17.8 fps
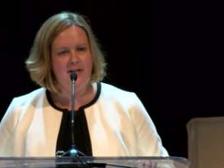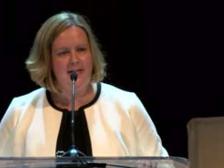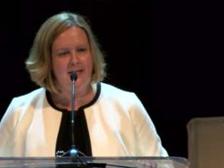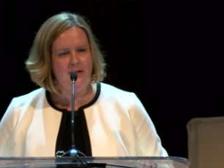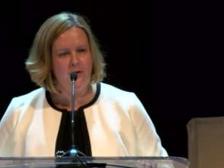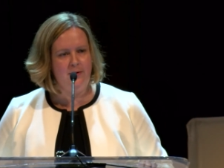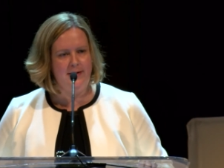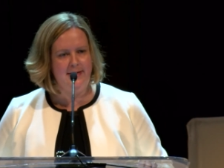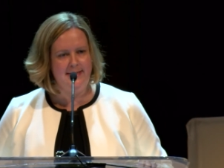
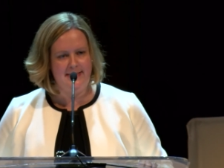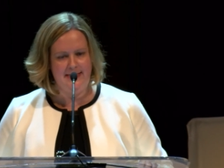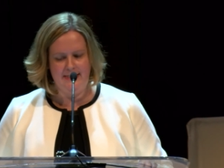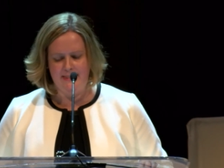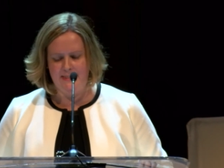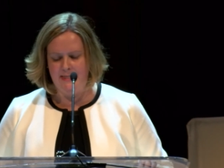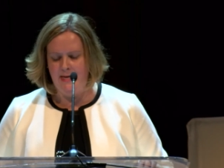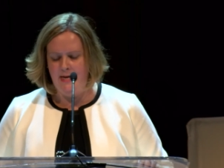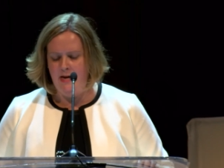
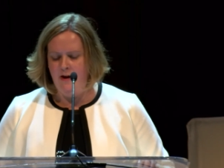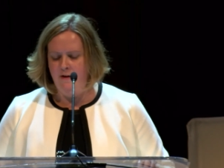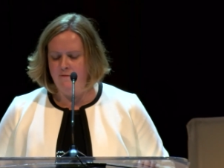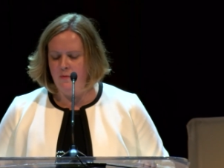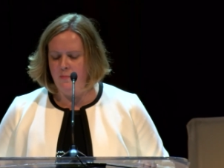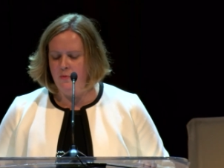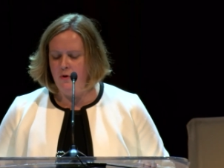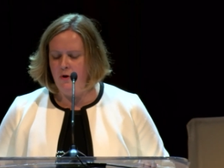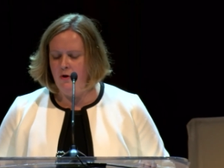increases
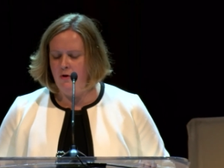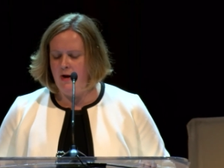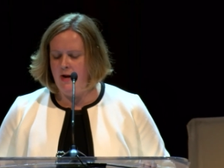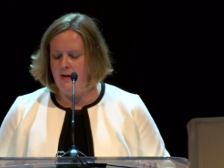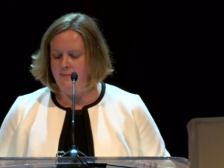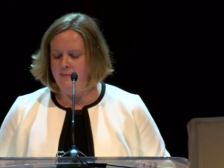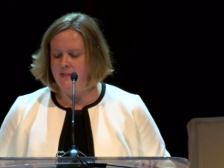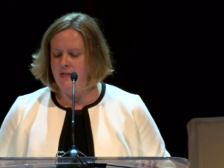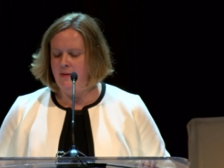for
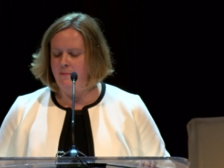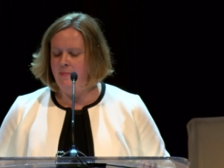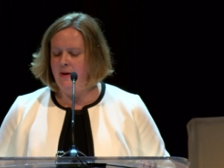programs that